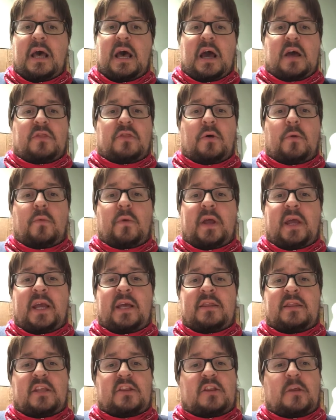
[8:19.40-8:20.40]
and the
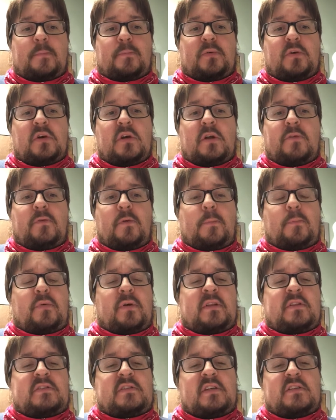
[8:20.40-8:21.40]
ring that the beautiful
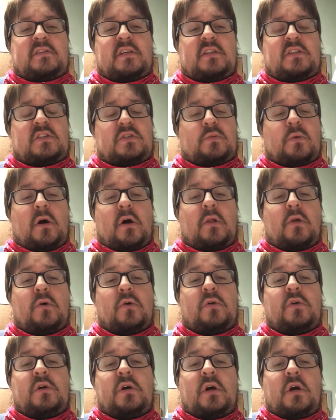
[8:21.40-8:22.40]
princess had
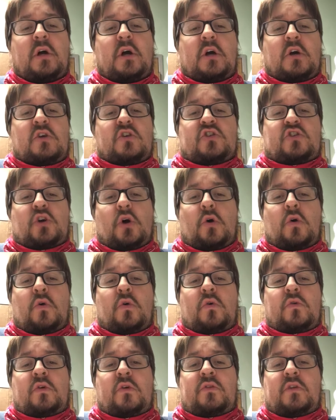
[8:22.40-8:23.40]
swallowed
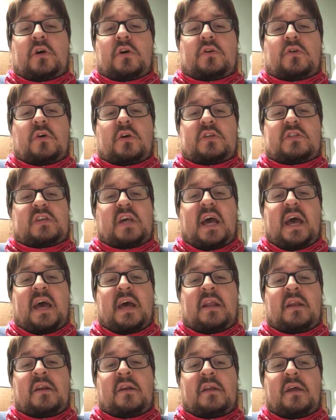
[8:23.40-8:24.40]
shone on the cook's
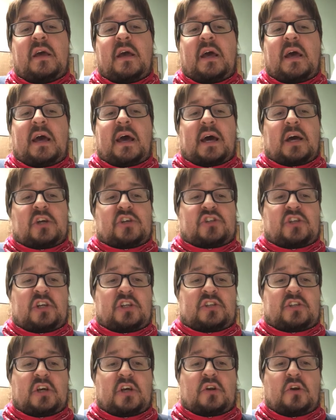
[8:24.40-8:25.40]
hand as she
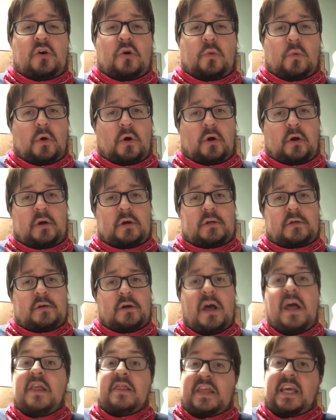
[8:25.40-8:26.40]
did her work.
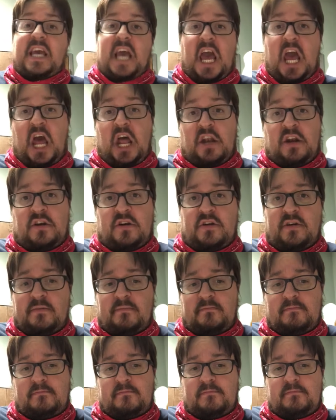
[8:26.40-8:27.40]
The end.
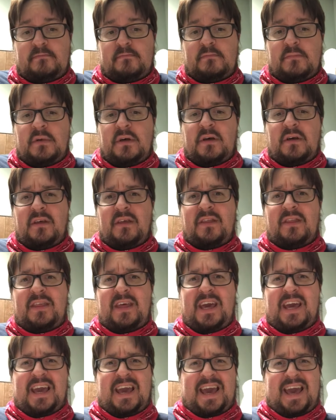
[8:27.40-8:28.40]

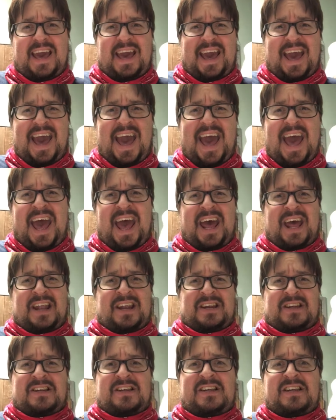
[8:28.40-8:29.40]
The
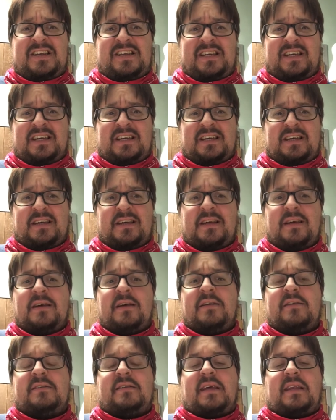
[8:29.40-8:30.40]
end?
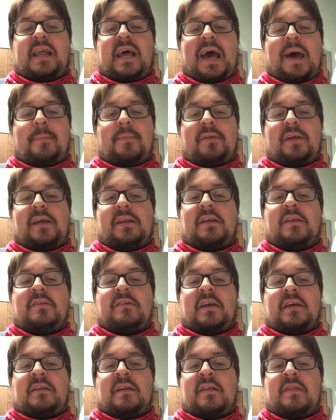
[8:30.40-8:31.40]
said Abilene
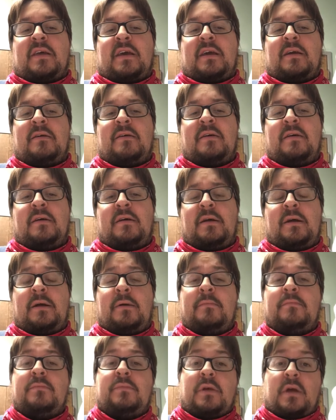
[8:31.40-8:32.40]
indignantly.
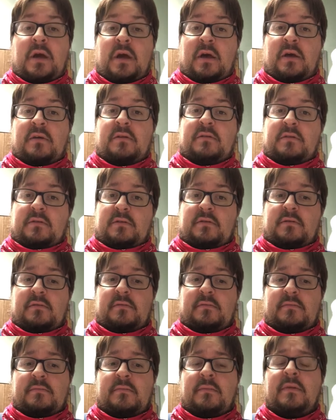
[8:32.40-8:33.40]
Yes,
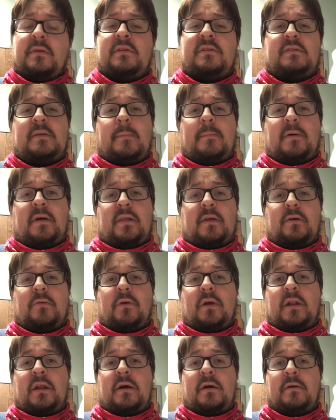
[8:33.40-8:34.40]
said
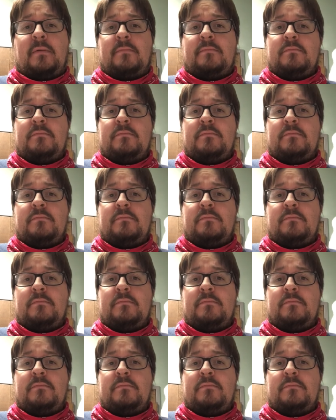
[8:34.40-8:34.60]
Pellegrina.